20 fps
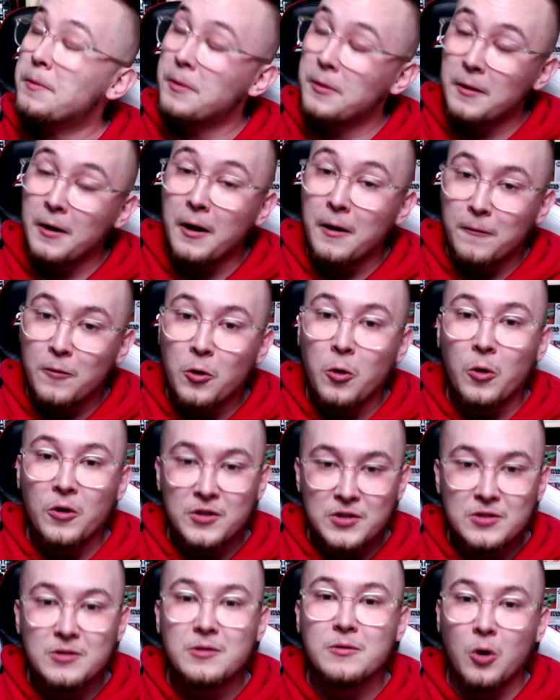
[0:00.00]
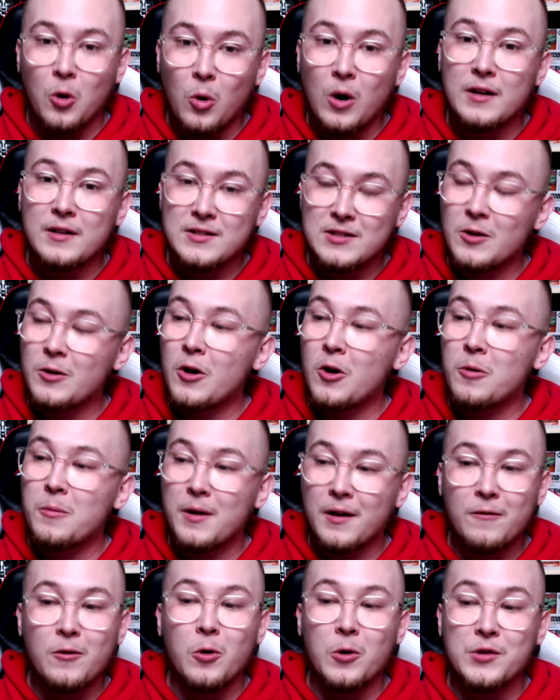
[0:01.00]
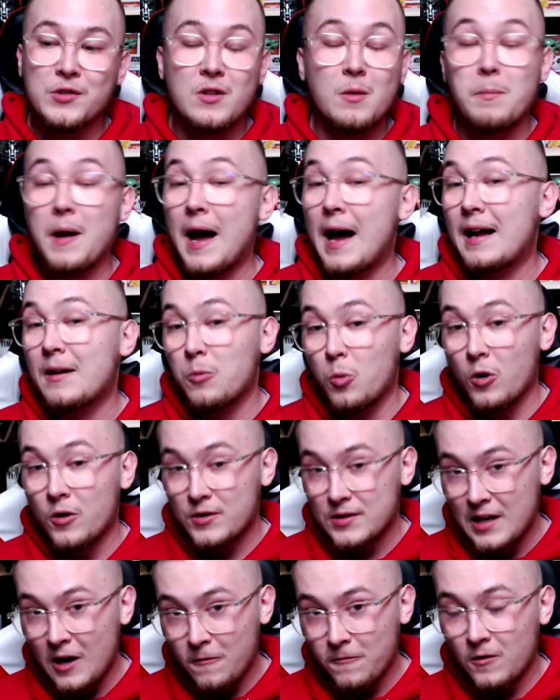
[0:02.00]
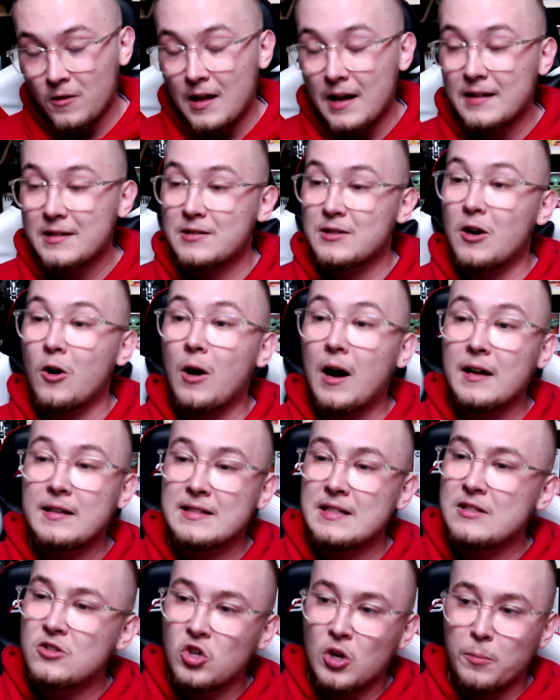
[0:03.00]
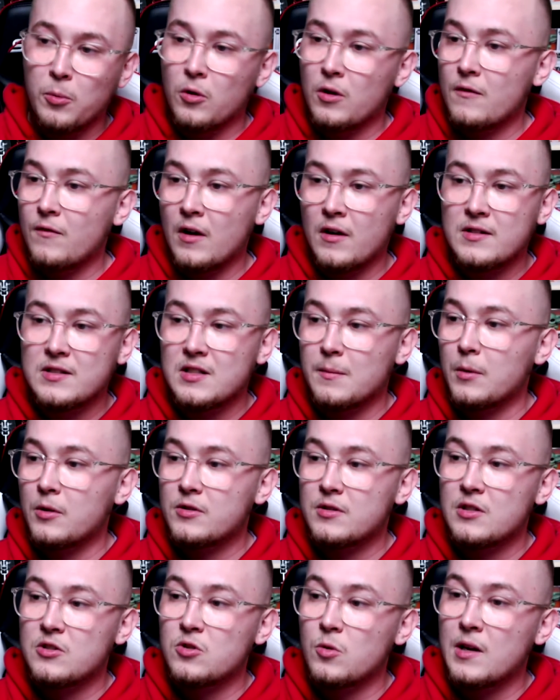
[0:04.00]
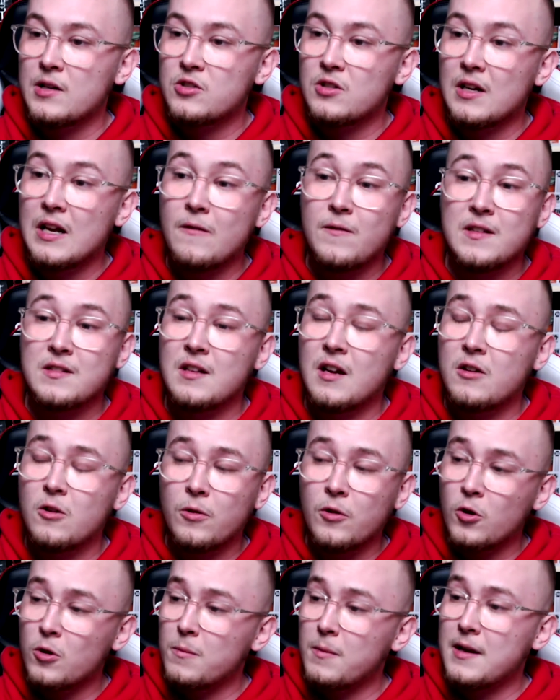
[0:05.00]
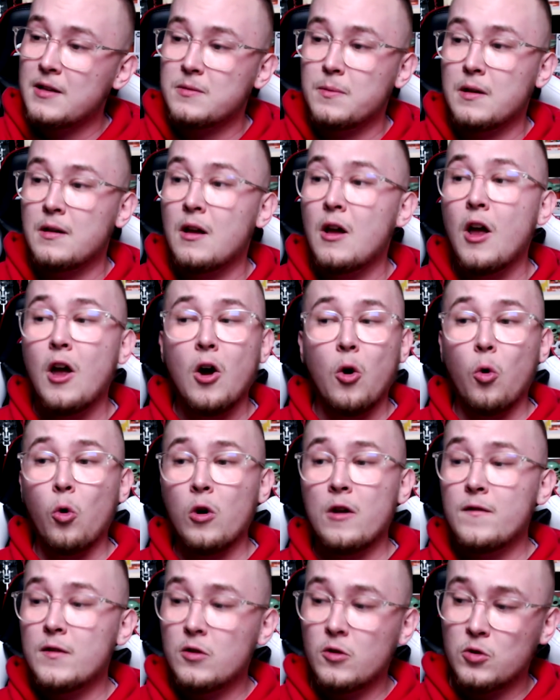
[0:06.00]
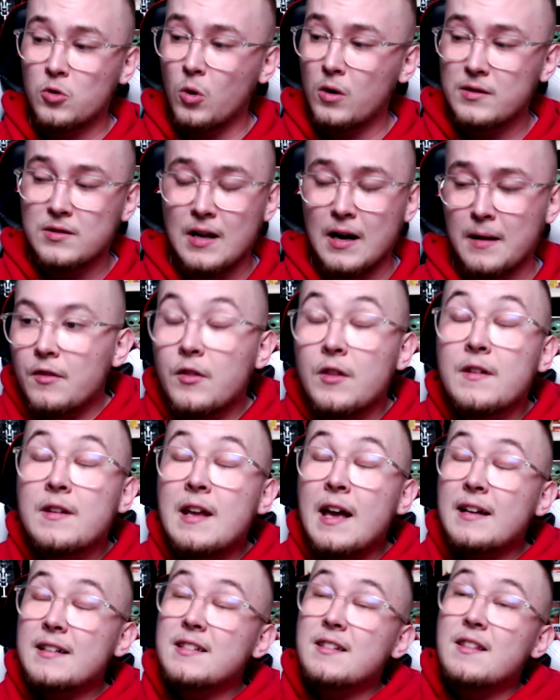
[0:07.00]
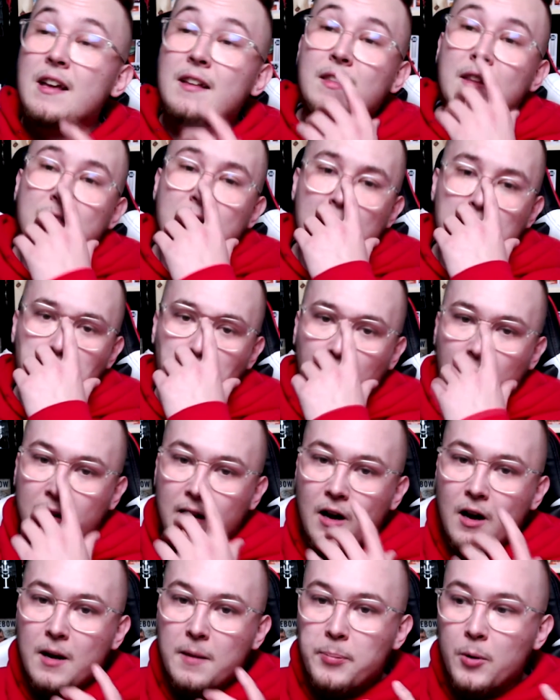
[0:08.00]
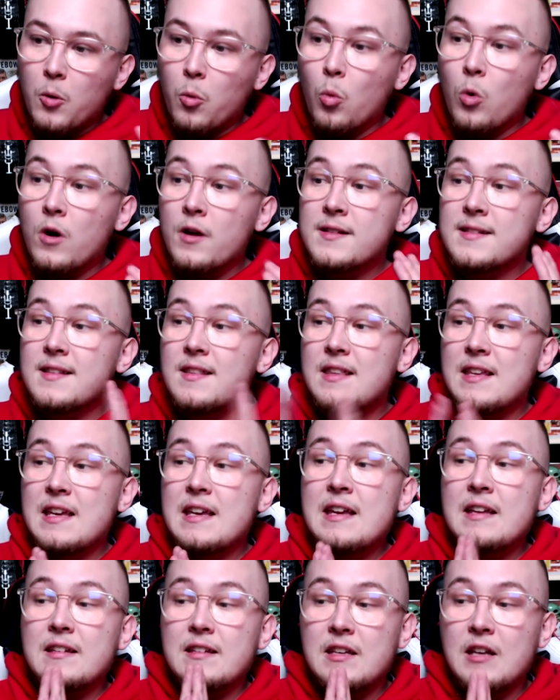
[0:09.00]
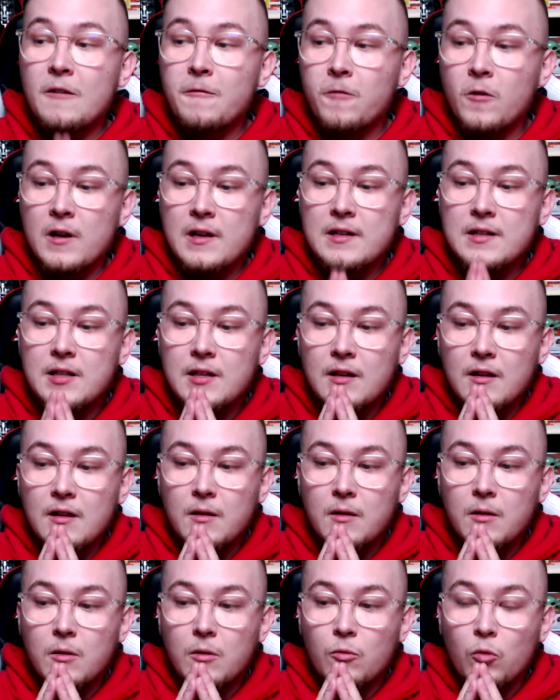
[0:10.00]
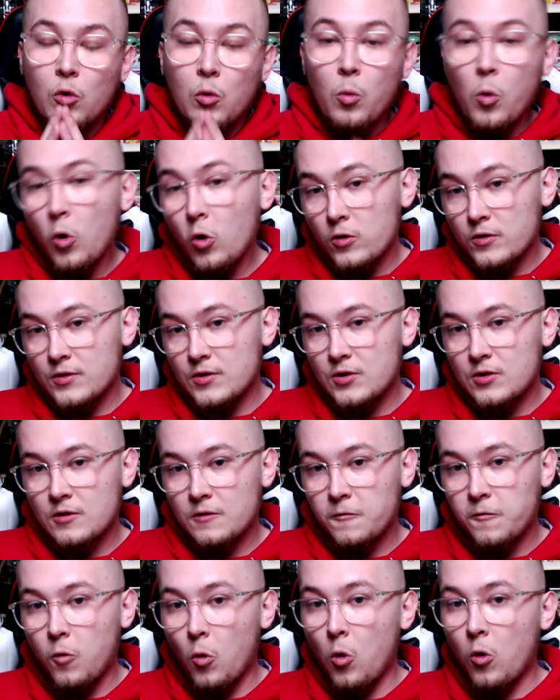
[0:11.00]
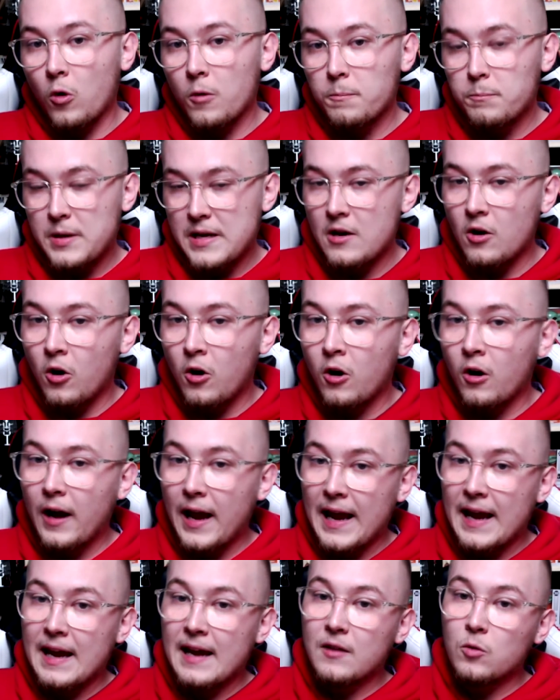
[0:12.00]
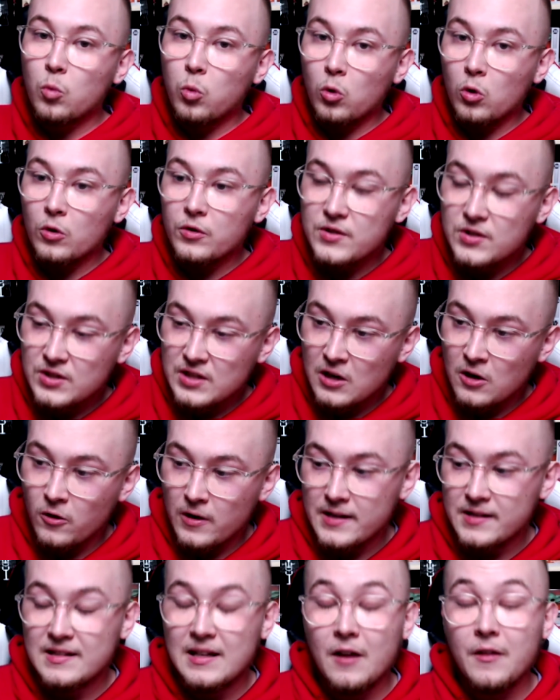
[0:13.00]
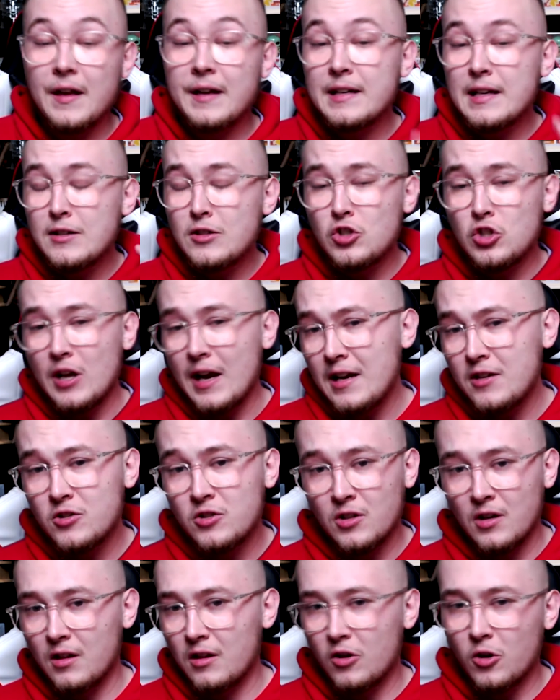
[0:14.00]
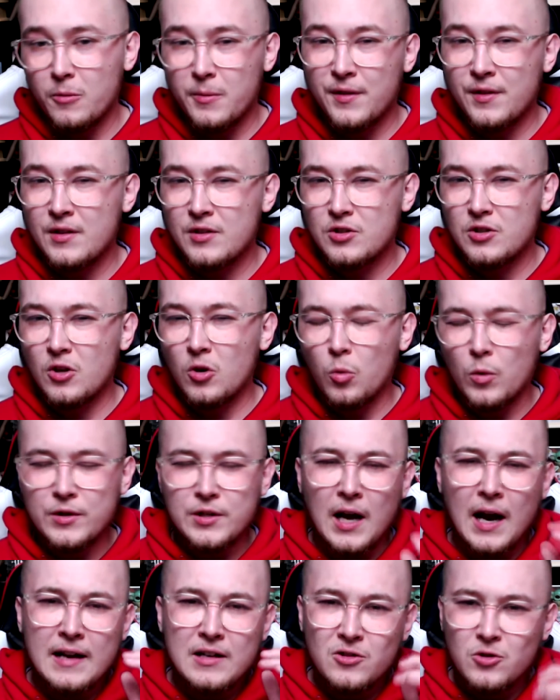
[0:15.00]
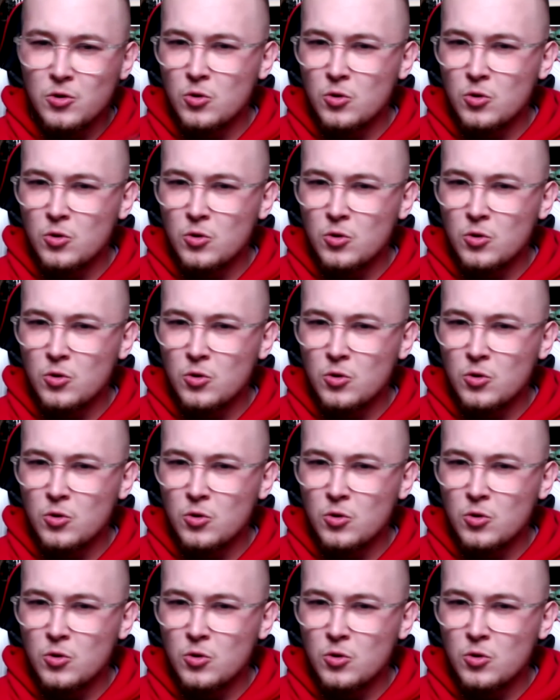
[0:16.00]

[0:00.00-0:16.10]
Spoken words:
Of course, Juan Soto, but of course the bat works out for that. So I see Chipper in a very similar situation if he's not your third baseman or even your shortstop. The next thing that they brought up was the different rewards for BR and World Series. Now, they did change it a little bit this year, which I do